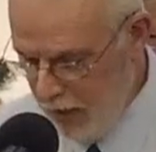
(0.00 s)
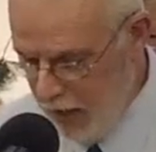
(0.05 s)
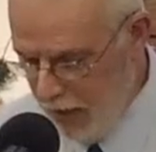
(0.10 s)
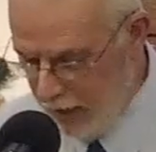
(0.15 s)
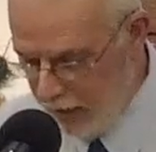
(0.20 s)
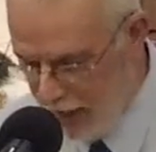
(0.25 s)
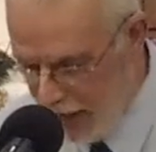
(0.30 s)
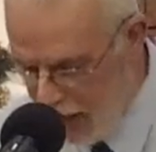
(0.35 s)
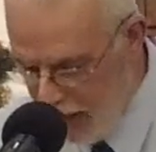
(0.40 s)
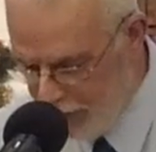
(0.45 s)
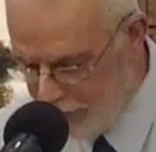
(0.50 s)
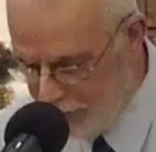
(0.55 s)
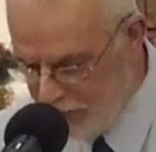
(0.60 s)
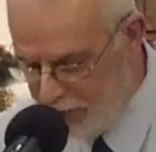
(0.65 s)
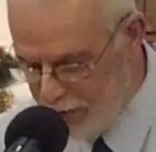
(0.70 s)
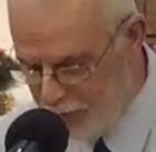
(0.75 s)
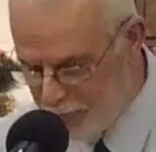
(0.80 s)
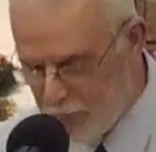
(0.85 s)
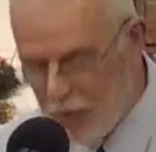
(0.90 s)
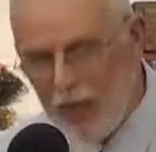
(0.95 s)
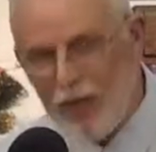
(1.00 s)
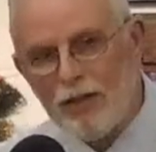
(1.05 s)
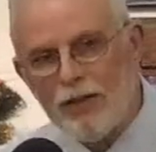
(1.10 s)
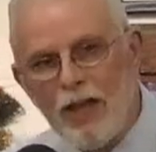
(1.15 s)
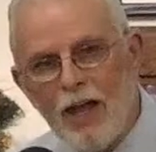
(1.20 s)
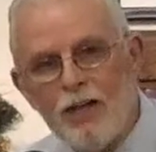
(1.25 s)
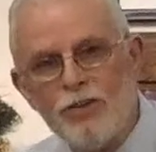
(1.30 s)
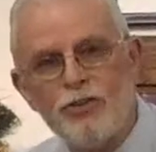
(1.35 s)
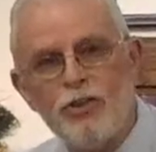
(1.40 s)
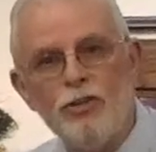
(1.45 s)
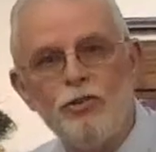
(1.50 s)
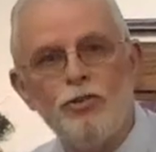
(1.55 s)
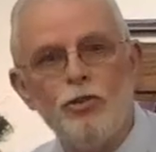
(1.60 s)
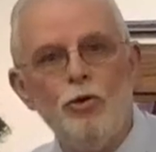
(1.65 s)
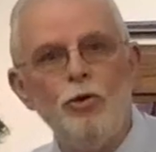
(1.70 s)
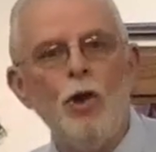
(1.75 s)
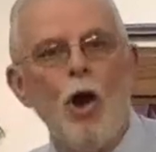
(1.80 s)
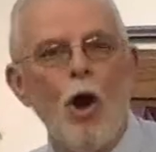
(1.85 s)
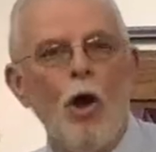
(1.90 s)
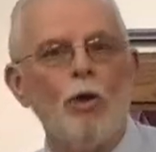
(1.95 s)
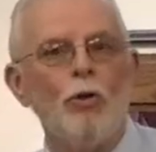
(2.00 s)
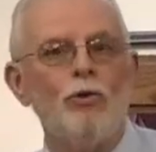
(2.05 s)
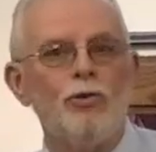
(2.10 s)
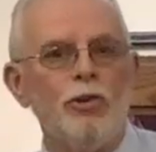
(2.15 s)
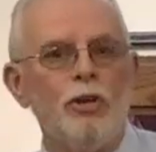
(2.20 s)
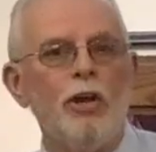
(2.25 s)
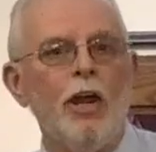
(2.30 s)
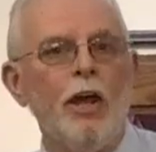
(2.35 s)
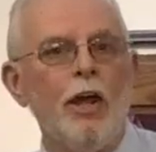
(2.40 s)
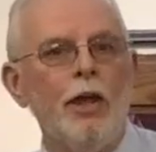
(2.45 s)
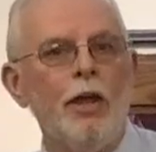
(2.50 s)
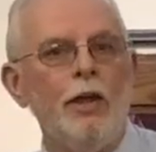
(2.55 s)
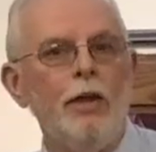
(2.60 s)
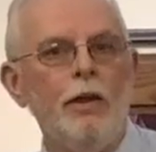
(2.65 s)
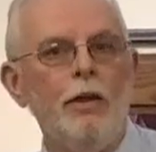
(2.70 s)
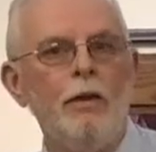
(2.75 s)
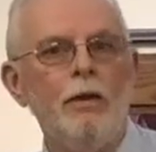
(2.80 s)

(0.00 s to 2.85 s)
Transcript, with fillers: And half of them make less than $2 a day.